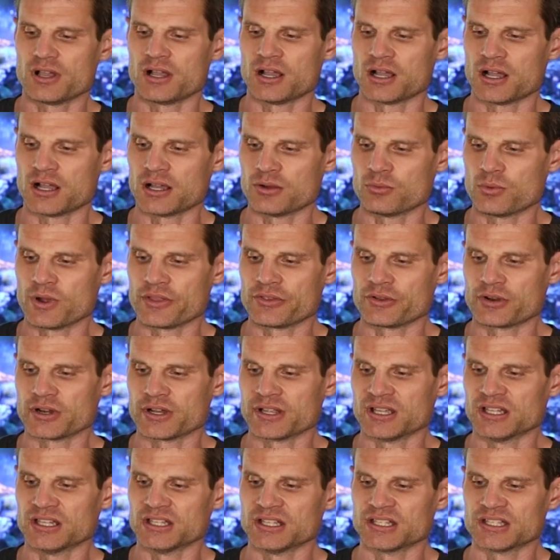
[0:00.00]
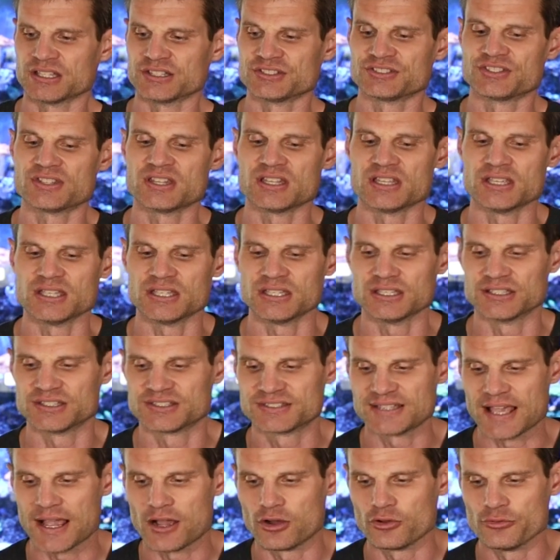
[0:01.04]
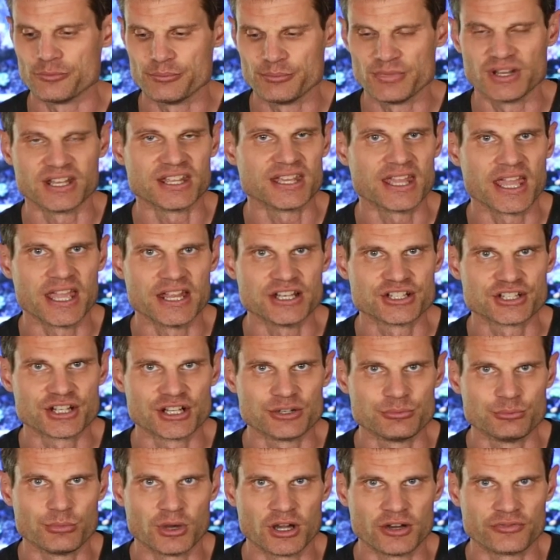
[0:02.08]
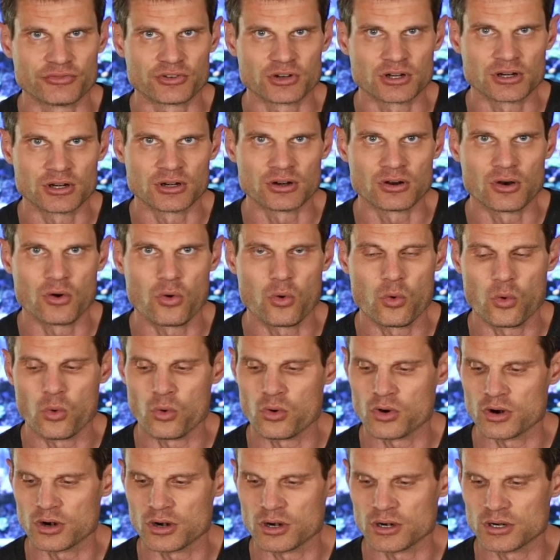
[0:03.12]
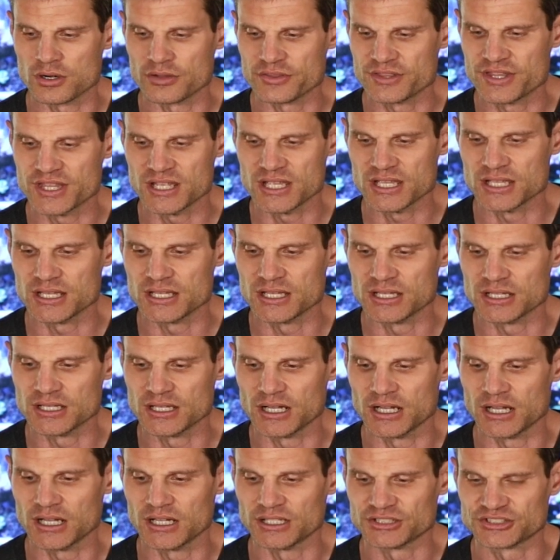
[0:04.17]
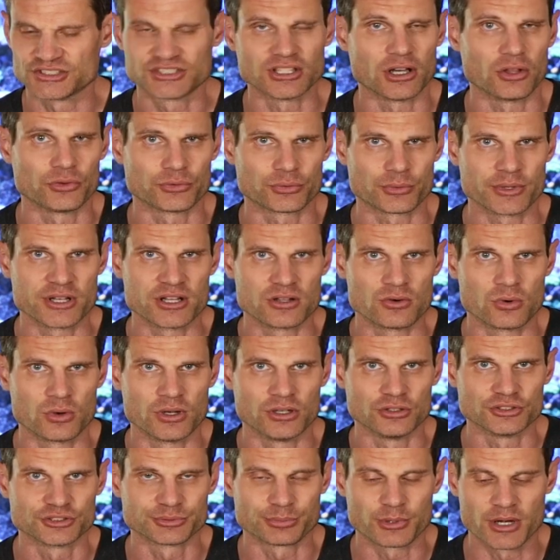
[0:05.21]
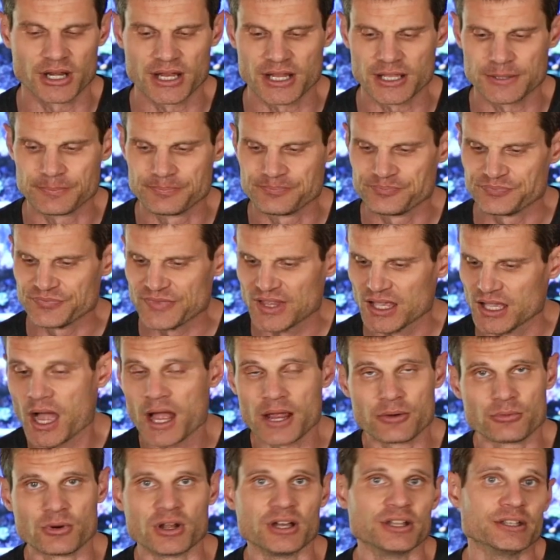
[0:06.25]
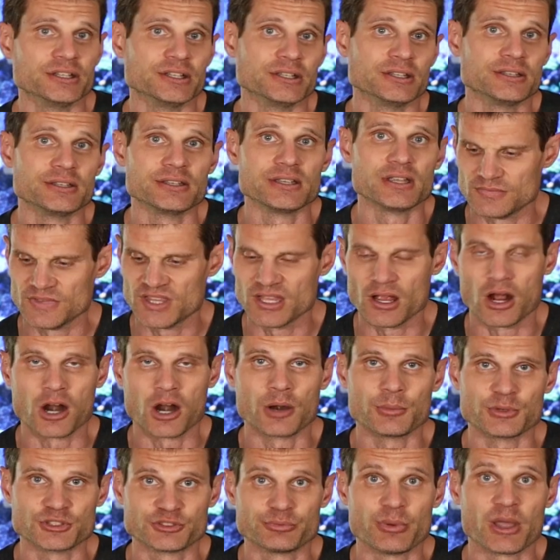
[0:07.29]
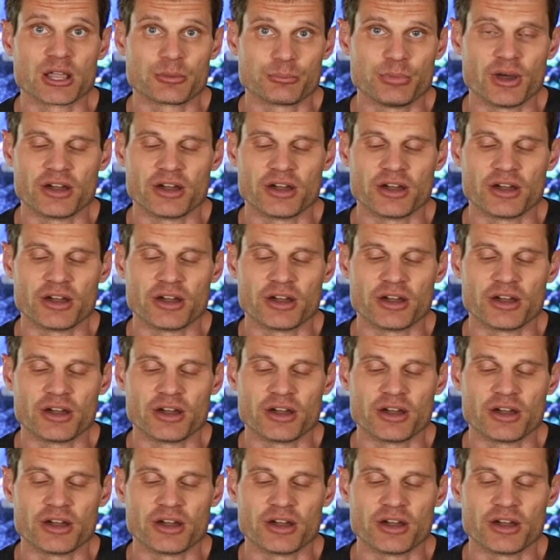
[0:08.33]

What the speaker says: whether it is the sound mitigation buffer or the stealth recoil spring. I run the Armaspec